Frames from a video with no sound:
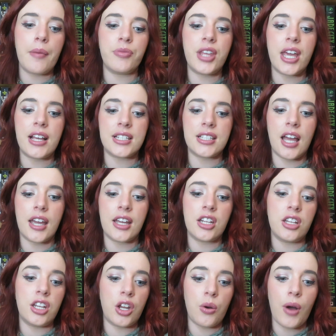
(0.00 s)
Things
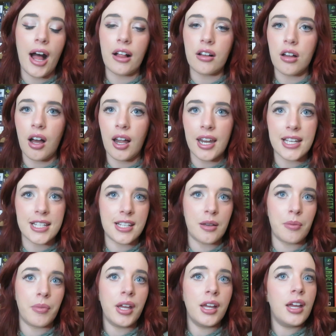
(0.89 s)
like, you know,
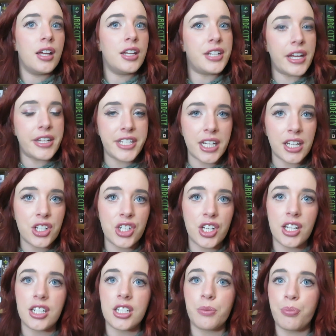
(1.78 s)
alcoholism,
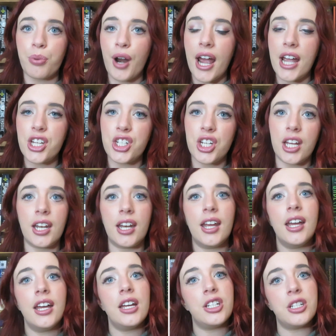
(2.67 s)
addiction, depression,
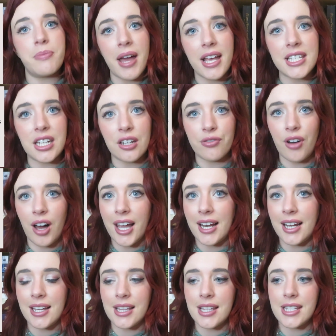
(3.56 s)
domestic
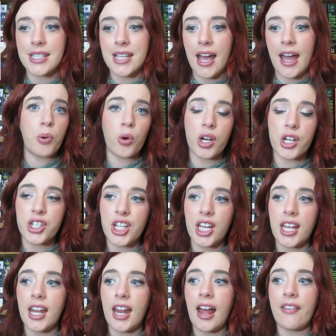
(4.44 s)
violence,
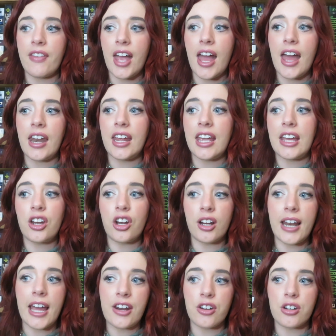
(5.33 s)
abortion. And then in
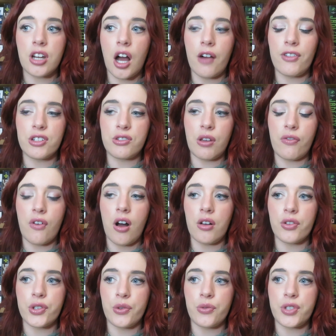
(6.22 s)
her later novels, we've
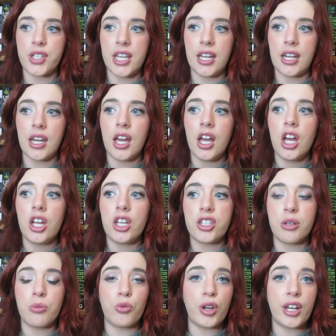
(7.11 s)
also seen
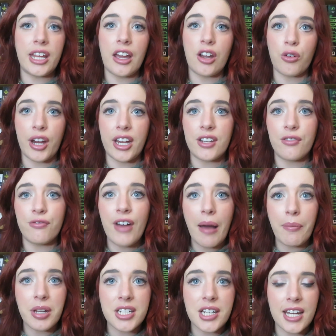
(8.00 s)
some really great
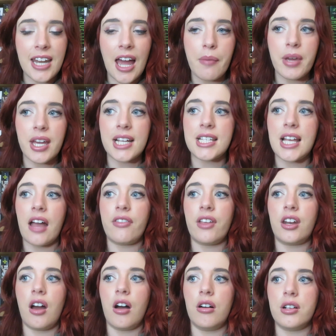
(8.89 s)
family dynamics, and
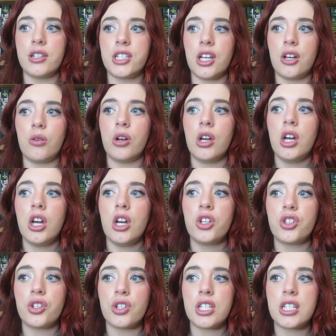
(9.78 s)
then also
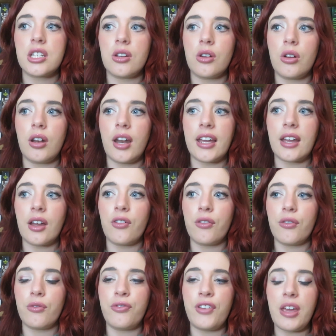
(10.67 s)
just, like,
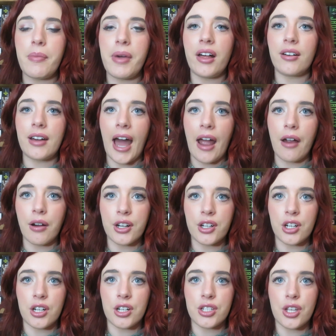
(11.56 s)
female
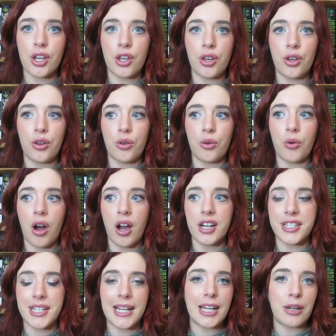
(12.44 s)
characters who
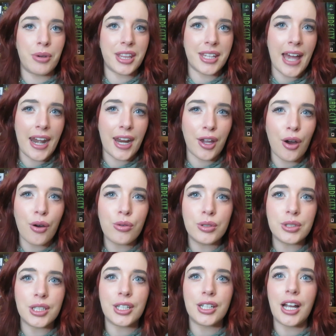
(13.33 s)
are dealing with getting
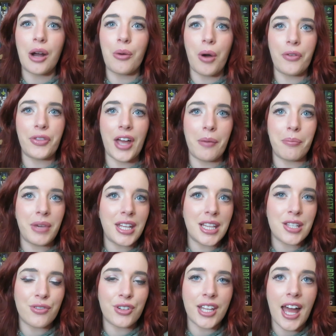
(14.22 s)
older and what that
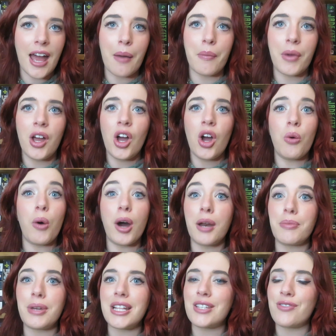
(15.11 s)
means for them,
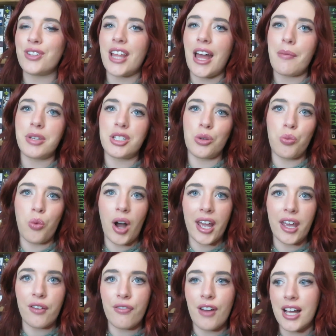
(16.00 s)
what it means for them as a
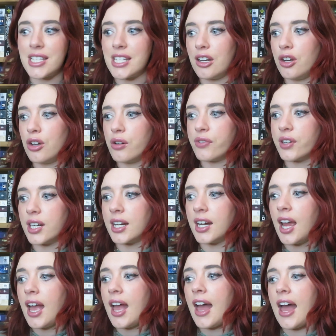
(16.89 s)
wife, as a
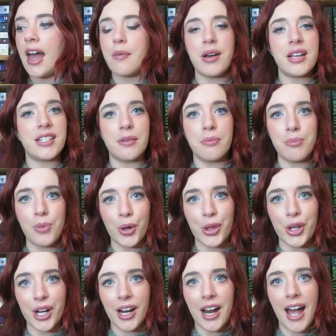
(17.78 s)
lover, as a
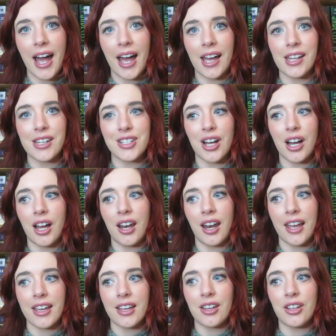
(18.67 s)
mother. And,
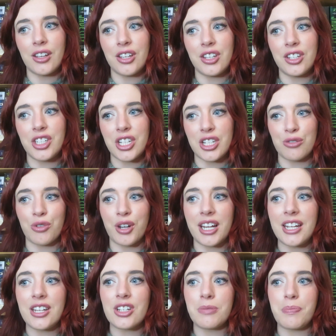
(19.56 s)
like, she's
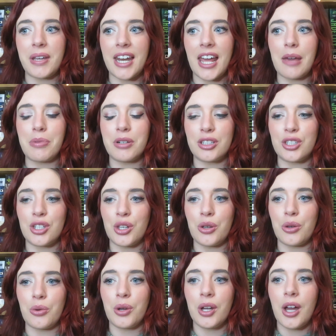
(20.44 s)
really just been able
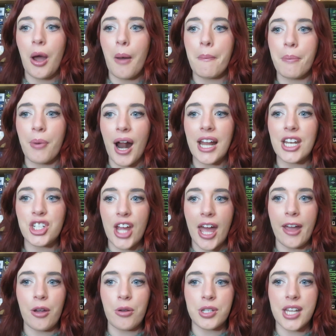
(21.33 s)
to branch
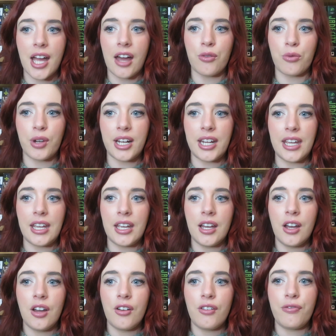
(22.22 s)
out and really,
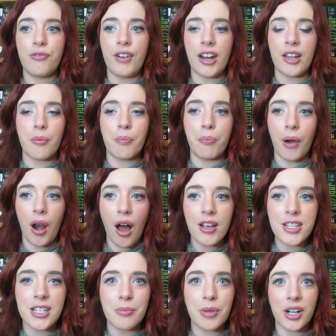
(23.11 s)
like,
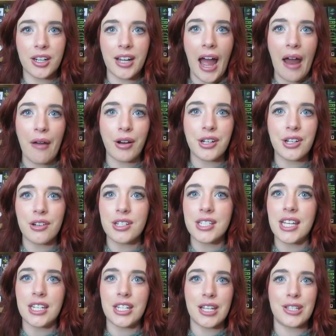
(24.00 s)
blossom her
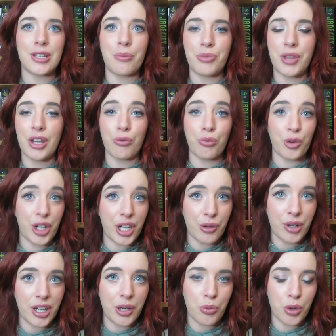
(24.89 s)
characters into something
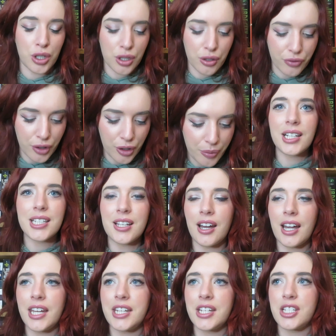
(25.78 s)
really, really wonderful.
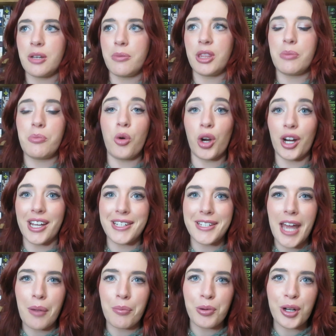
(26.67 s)
Alongside some of the more
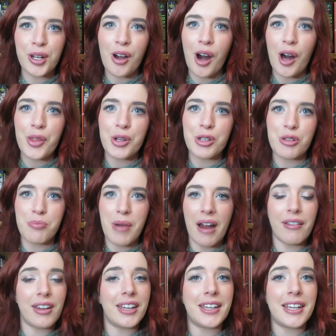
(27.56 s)
contemporary authors at
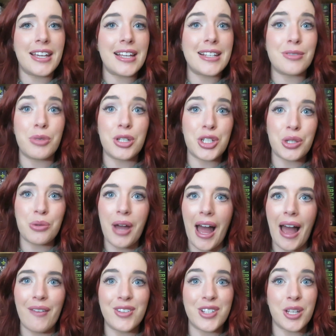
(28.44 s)
Marian Keyes, we do
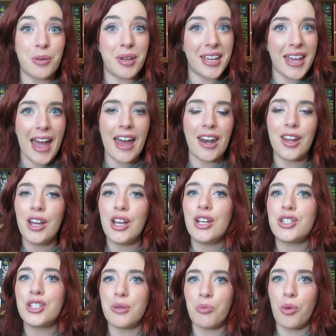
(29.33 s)
have some
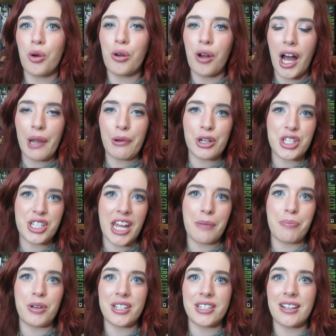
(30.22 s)
more Irish
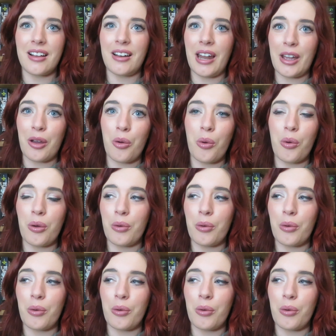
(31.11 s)
staples, like,